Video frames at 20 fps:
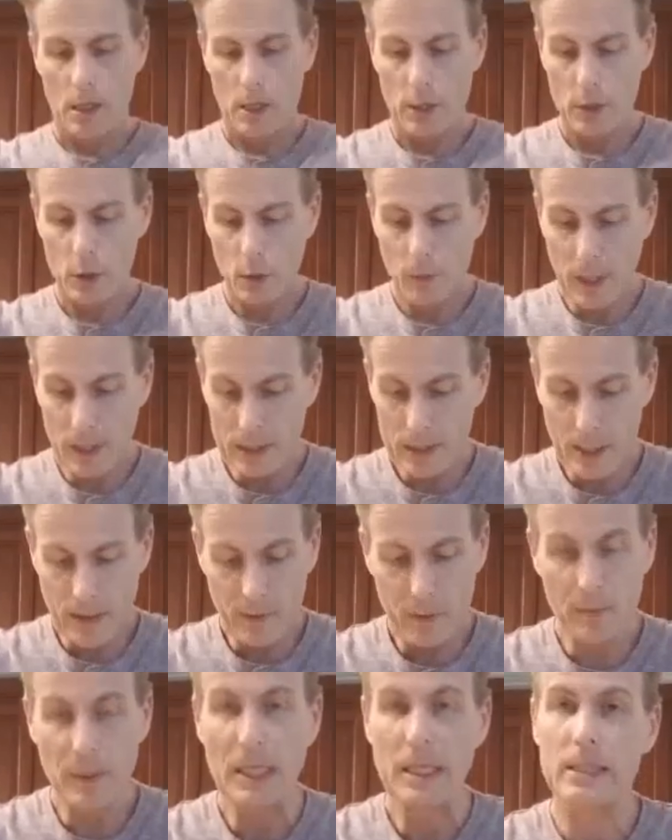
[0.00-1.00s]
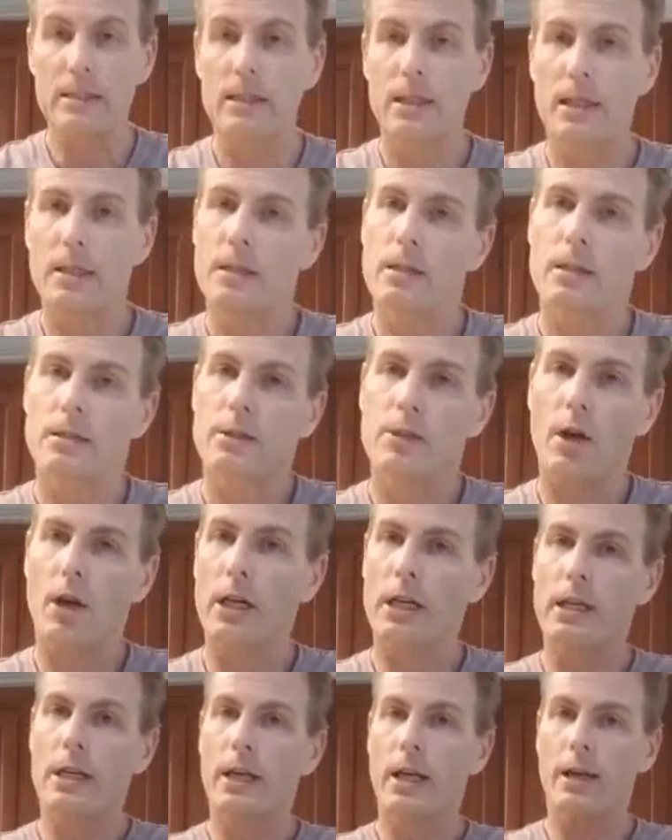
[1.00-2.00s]
So about 7 minutes in, it's
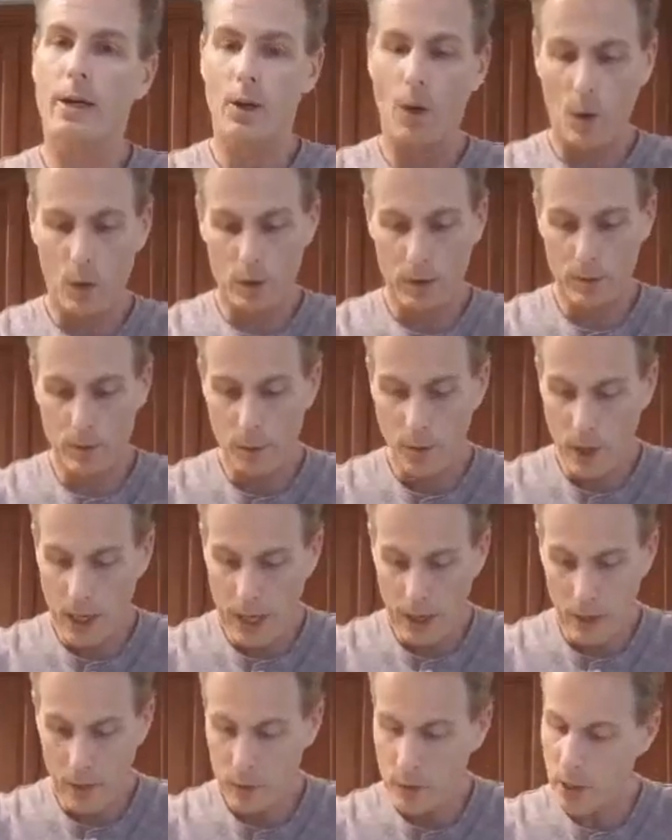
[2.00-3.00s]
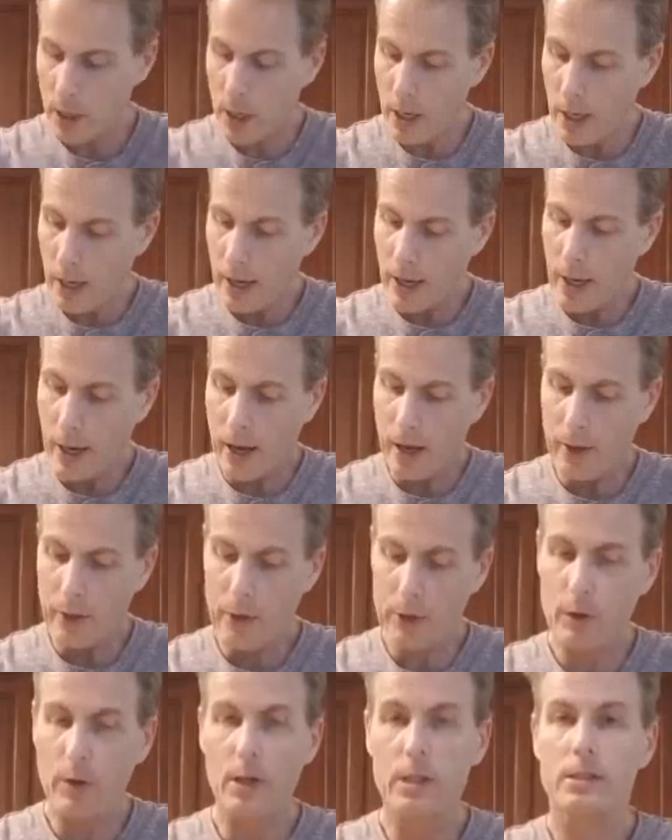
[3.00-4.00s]
starting to get golden brown.
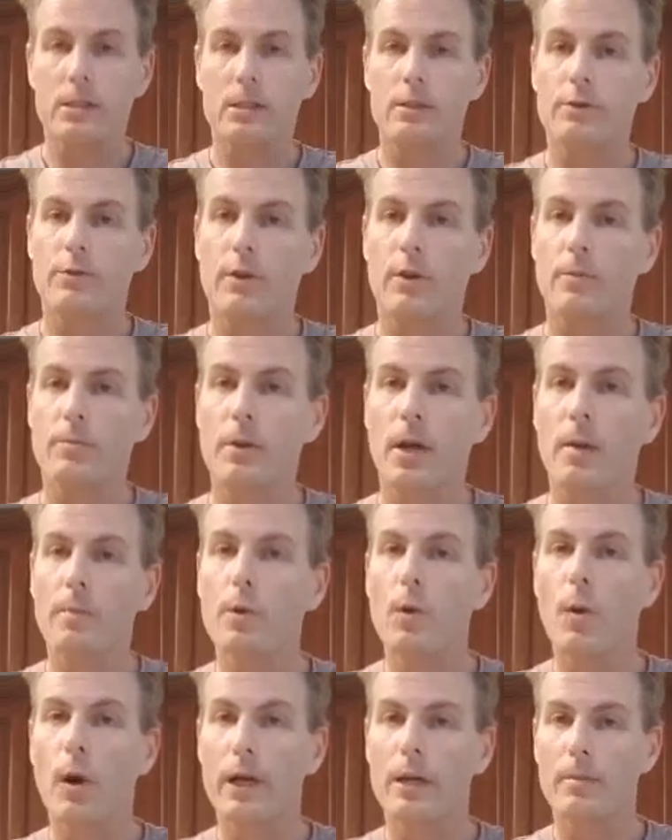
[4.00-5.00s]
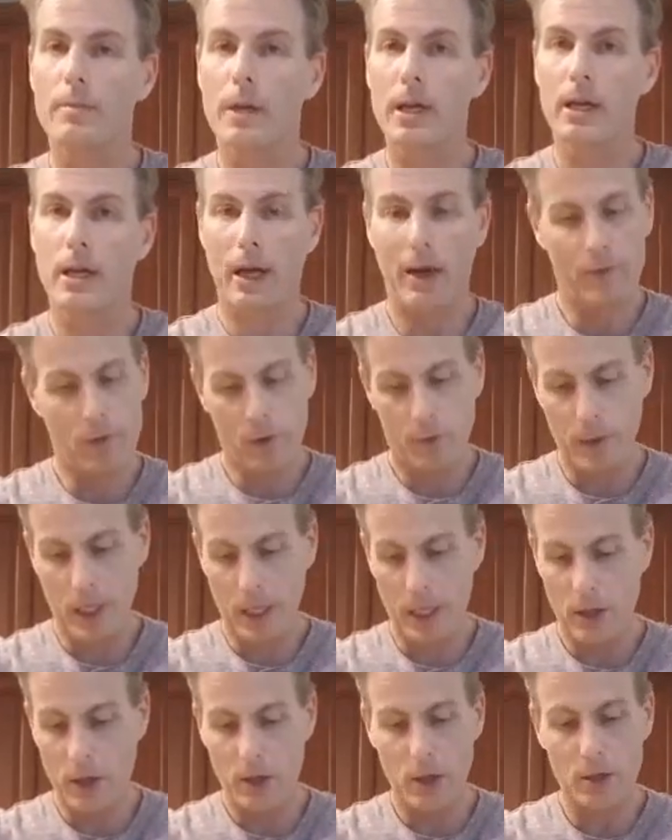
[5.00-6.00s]
The crust is firmed up quite a bit after
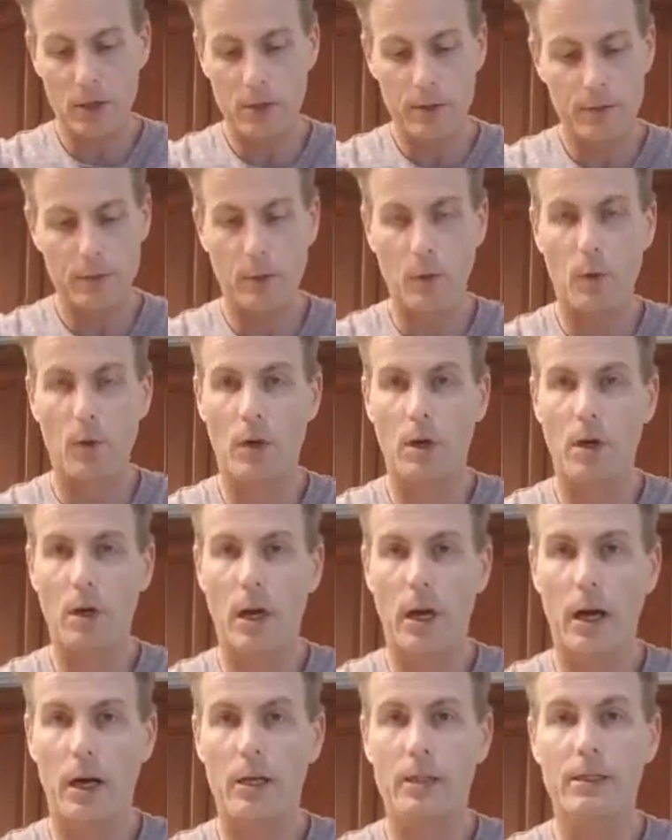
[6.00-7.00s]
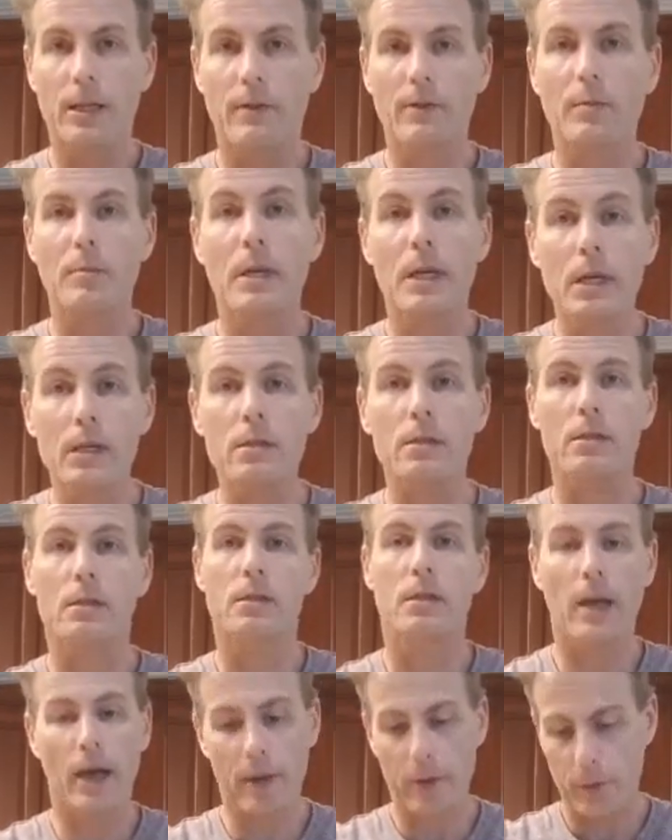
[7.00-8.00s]
being cooked for 7
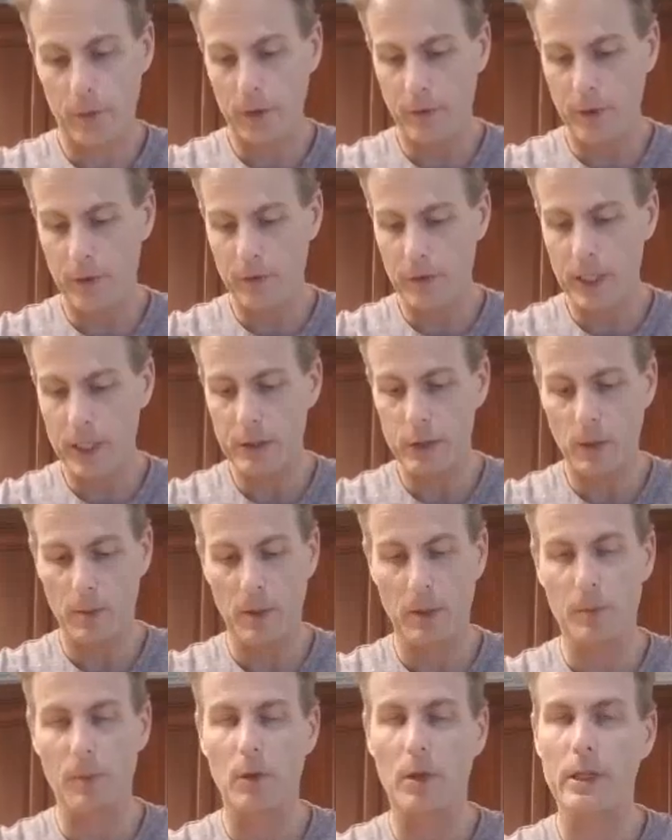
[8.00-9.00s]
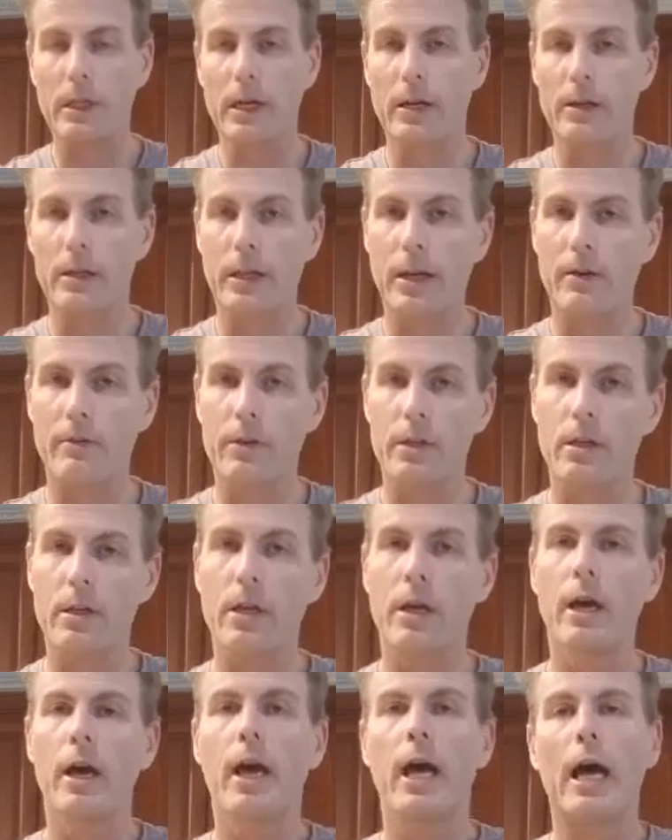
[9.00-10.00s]
minutes at 350. So I'm going to pull it out of the
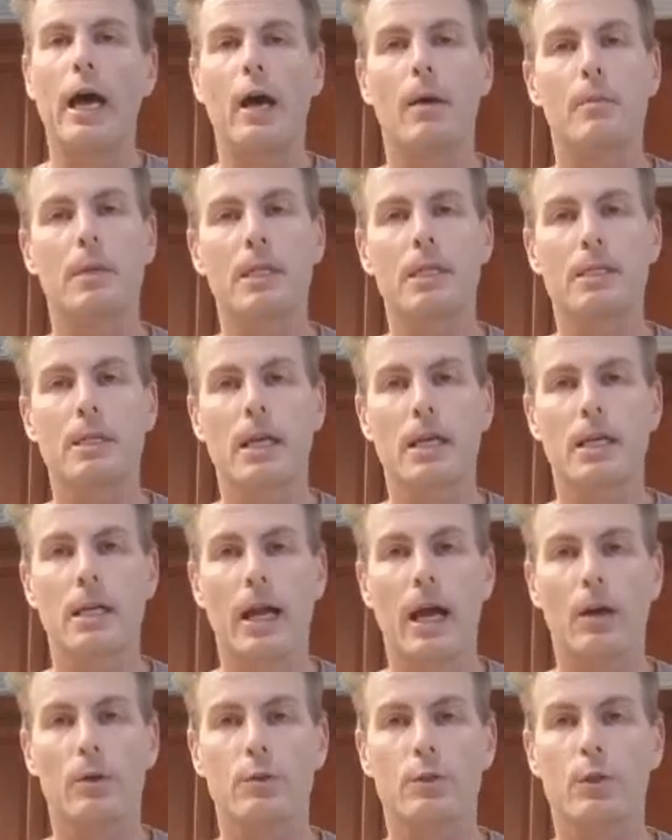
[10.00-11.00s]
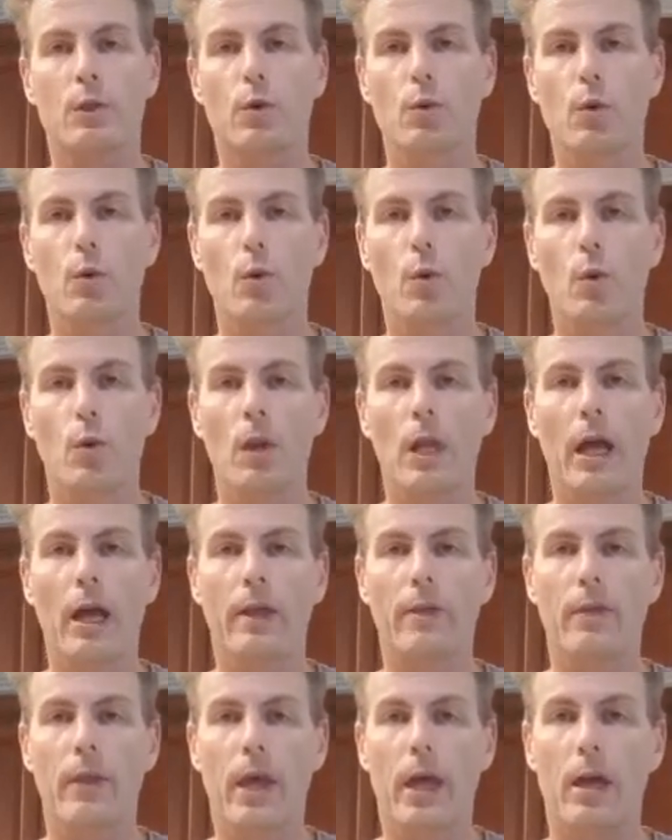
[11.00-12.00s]
oven. I'm going to set it out to cool,
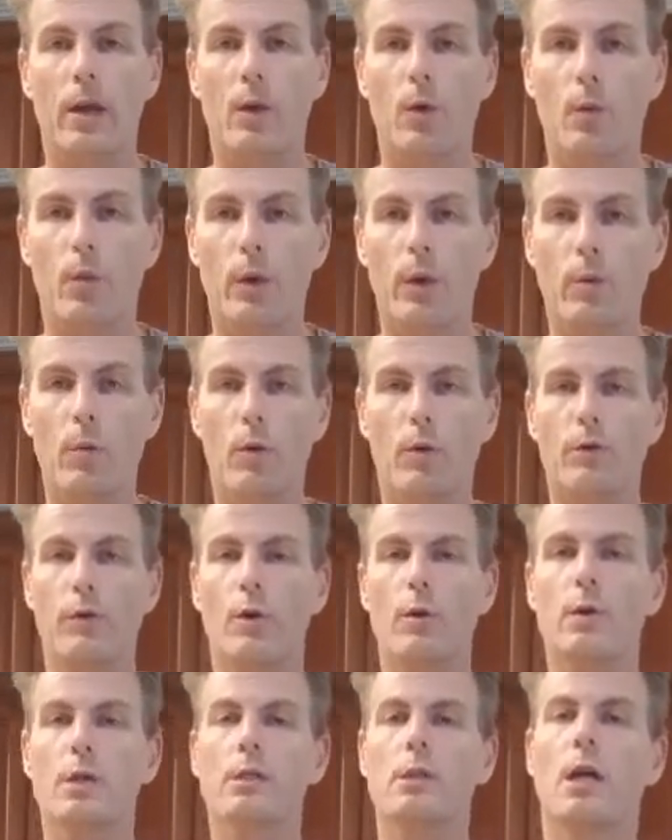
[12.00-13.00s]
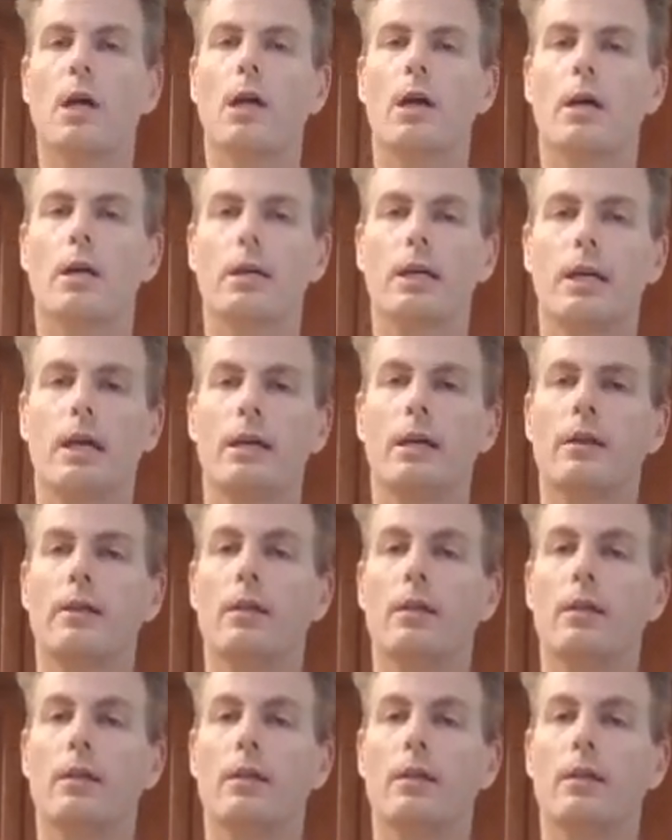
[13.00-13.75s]
and then we will focus on getting